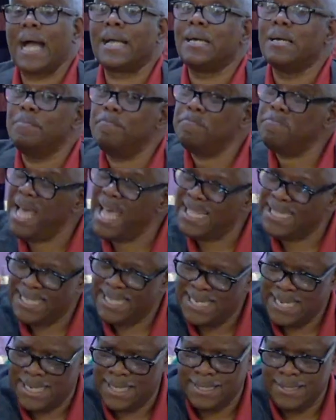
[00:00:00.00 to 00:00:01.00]

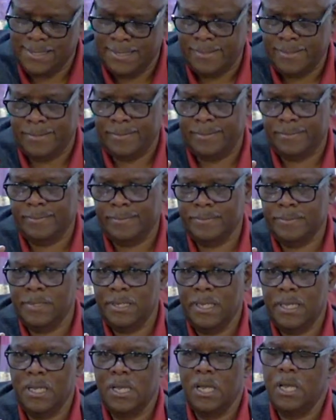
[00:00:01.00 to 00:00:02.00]
commanded it.
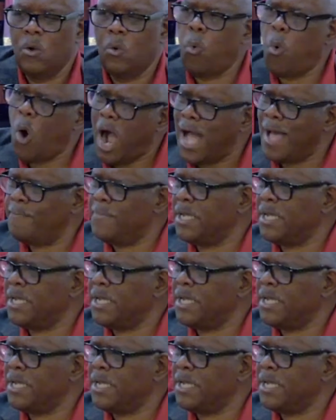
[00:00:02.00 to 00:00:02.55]
Why?